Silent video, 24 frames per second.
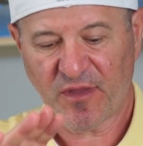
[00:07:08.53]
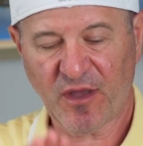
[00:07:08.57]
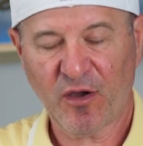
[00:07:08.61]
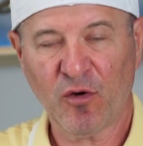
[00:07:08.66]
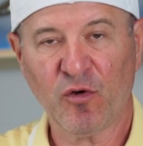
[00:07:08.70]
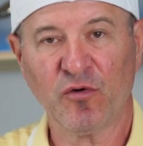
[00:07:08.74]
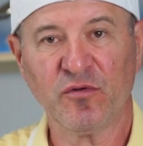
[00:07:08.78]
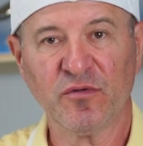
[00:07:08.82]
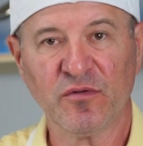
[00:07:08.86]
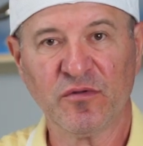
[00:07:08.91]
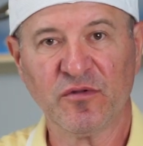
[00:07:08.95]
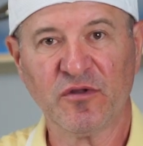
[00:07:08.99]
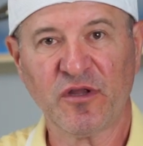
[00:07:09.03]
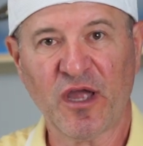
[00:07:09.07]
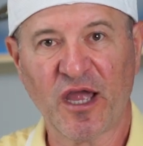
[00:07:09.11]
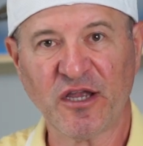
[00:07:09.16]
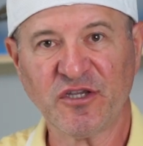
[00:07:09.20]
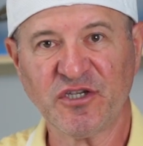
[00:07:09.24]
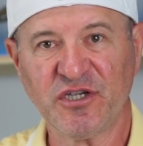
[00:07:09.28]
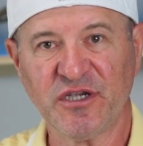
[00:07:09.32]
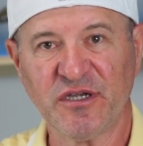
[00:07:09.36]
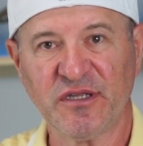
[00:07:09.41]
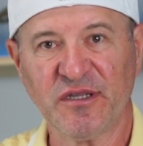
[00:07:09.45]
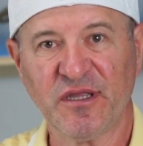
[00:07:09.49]
on
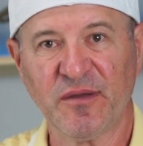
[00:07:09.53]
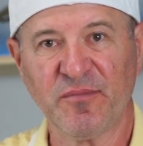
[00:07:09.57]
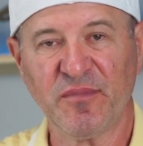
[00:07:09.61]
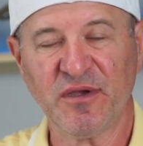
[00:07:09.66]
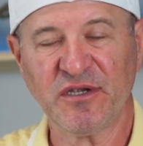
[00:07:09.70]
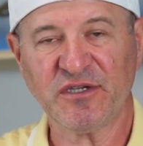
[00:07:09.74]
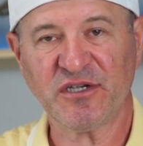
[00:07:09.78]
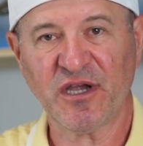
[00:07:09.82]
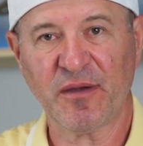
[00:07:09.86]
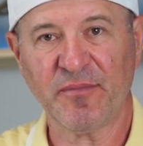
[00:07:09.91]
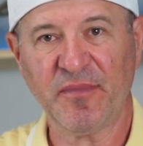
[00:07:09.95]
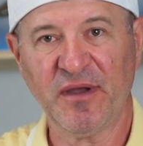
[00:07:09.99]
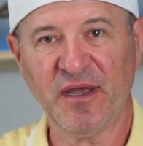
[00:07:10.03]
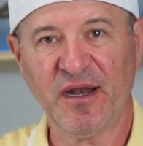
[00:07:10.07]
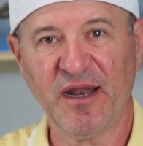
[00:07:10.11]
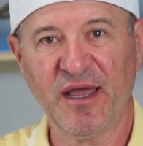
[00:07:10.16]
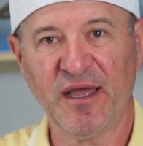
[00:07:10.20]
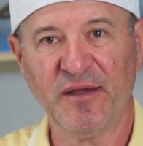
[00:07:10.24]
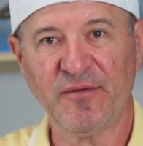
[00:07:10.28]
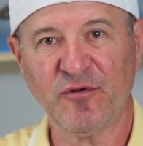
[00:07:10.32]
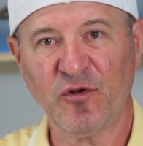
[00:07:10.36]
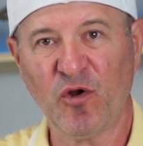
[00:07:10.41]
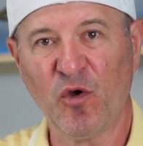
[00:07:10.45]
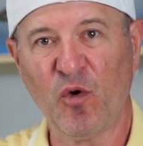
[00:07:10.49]
touching the
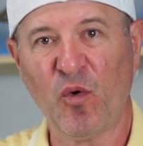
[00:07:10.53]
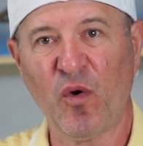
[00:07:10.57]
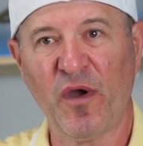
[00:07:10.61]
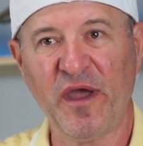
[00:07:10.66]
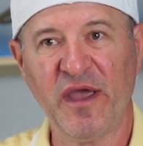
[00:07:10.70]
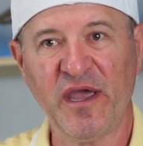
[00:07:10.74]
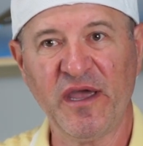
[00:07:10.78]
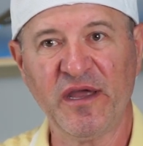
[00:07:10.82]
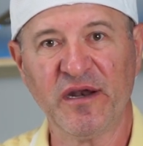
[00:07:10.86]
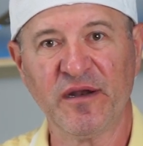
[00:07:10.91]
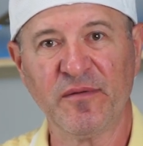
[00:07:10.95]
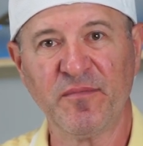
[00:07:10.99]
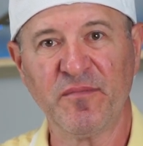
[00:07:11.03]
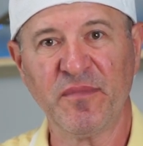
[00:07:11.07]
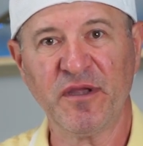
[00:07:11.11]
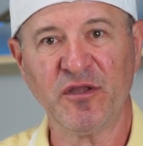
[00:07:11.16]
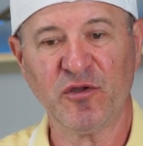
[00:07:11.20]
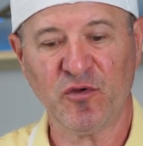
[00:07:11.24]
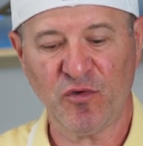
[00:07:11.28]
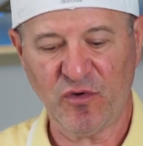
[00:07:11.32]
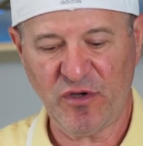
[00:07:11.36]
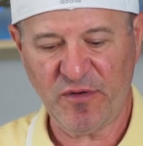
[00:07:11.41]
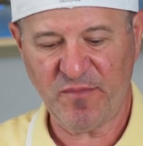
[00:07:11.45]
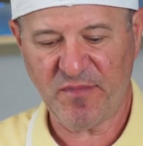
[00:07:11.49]
bechamel, no air in
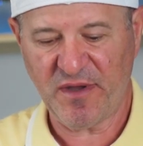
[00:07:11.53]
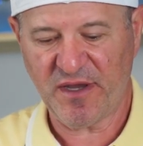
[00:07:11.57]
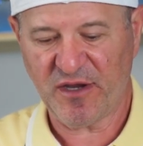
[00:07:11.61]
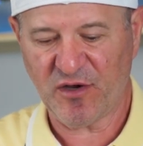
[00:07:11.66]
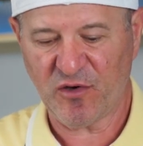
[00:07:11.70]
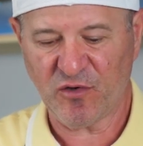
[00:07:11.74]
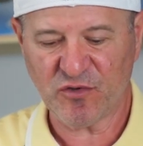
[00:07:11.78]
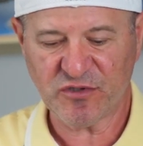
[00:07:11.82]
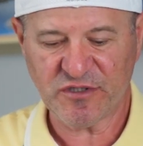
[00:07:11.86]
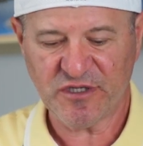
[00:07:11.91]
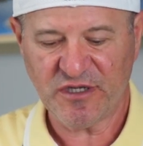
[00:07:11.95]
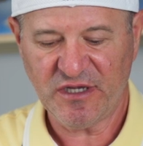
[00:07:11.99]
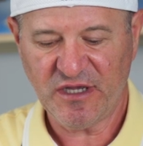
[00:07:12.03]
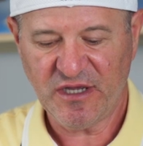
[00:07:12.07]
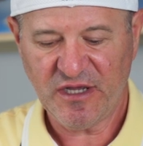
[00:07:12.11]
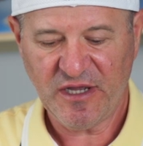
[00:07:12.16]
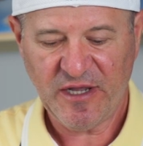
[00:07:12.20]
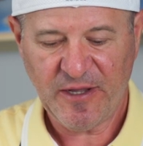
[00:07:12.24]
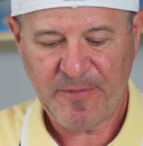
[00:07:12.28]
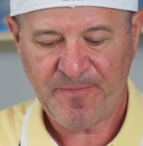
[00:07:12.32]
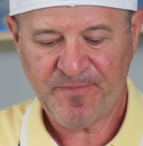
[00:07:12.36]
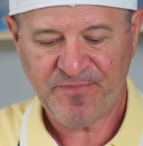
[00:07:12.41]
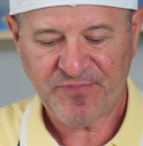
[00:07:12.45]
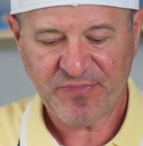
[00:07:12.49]
between, because
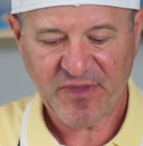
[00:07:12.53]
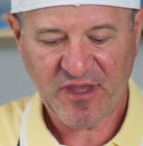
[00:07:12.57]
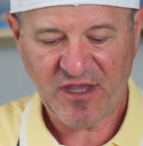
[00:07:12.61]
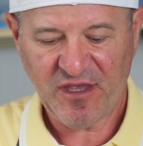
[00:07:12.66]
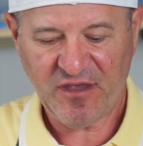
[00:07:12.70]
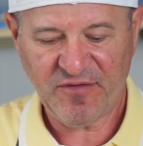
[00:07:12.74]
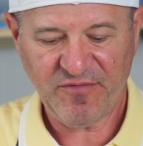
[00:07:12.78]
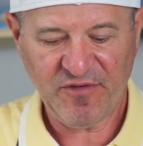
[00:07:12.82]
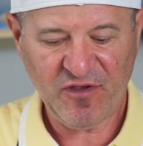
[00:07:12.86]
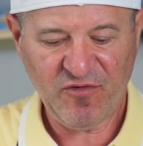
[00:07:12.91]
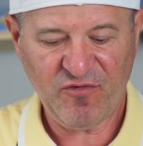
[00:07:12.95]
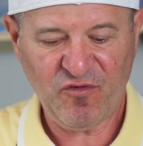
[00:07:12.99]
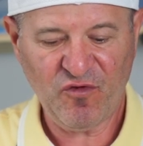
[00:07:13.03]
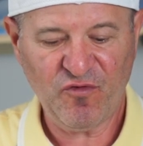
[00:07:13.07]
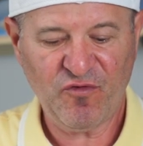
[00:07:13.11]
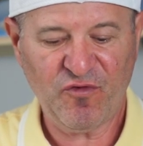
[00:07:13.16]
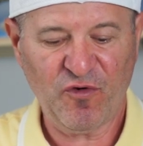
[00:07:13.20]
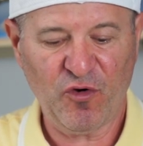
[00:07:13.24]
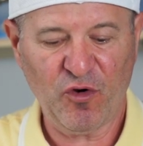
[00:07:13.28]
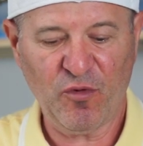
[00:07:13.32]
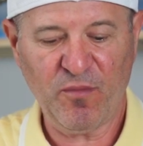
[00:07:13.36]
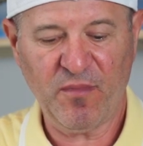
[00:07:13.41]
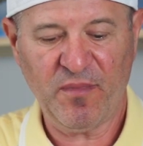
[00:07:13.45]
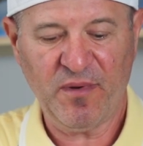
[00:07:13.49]
if you
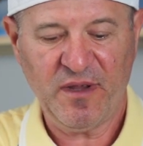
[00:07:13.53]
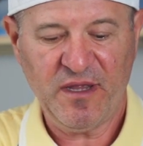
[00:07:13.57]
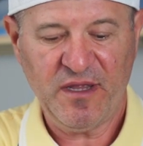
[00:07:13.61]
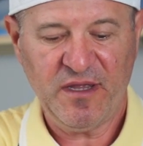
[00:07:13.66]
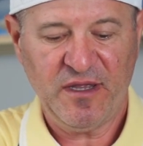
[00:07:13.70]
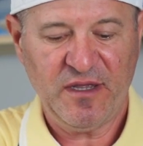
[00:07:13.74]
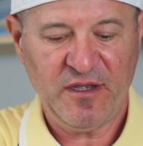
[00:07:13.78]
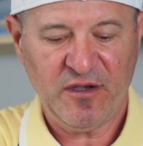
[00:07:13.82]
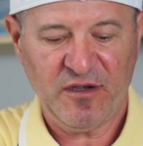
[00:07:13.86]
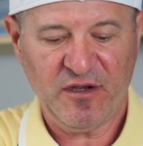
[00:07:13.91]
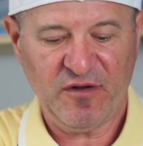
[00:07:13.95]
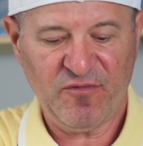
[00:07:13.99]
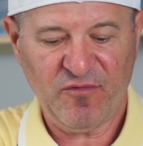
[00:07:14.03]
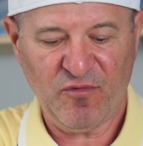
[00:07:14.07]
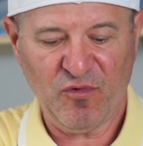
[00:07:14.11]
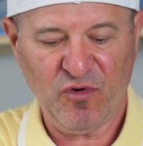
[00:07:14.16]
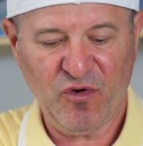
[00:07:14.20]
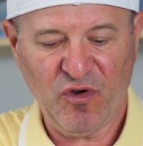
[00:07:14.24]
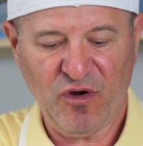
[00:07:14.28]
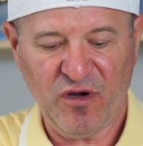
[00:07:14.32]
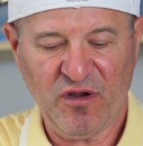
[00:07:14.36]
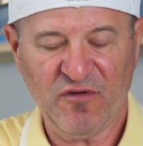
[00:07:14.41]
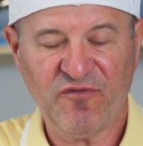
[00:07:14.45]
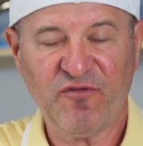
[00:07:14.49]
we're
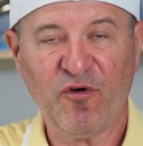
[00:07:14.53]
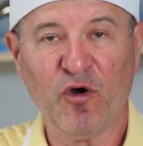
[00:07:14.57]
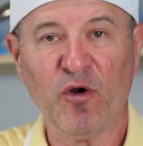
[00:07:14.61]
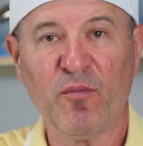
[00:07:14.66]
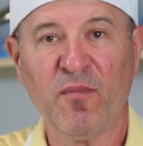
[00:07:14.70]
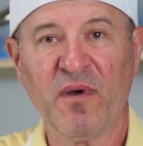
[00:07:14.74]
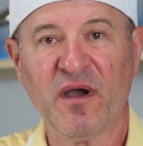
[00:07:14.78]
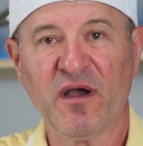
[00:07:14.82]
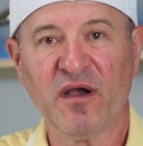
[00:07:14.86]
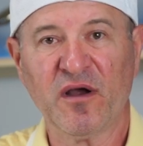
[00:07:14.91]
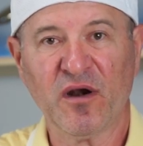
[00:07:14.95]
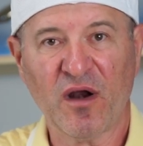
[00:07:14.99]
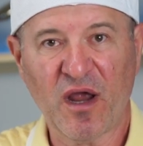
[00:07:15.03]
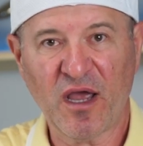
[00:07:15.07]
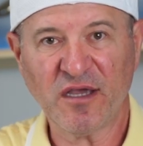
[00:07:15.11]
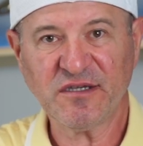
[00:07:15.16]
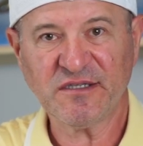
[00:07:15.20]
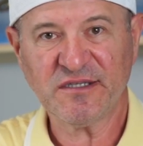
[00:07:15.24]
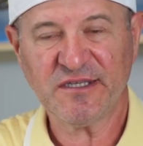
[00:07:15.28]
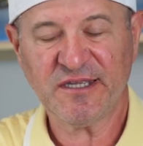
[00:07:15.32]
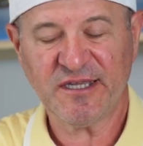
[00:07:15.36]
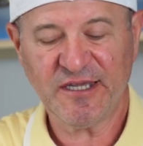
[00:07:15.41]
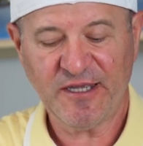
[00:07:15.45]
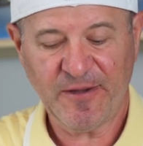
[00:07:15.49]
gonna form a
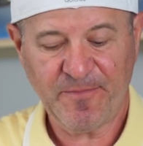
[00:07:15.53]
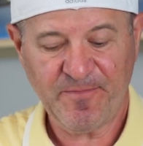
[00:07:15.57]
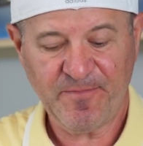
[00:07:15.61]
crust,